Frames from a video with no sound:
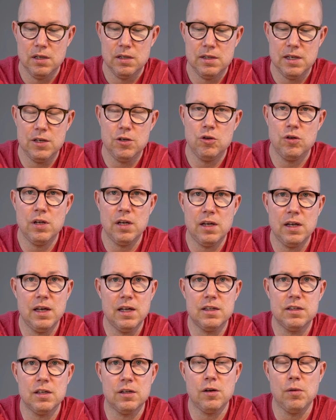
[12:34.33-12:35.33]
then you can
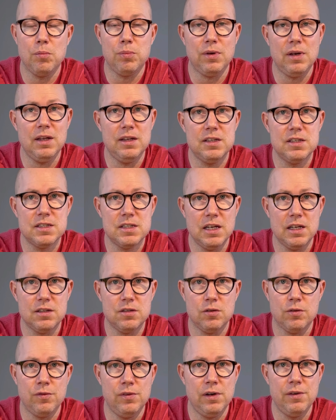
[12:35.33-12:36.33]
get a complete
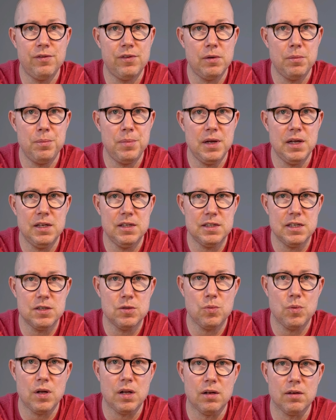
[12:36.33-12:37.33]
set of different paints
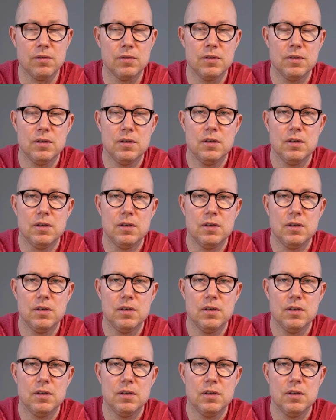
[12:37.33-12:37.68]
as well.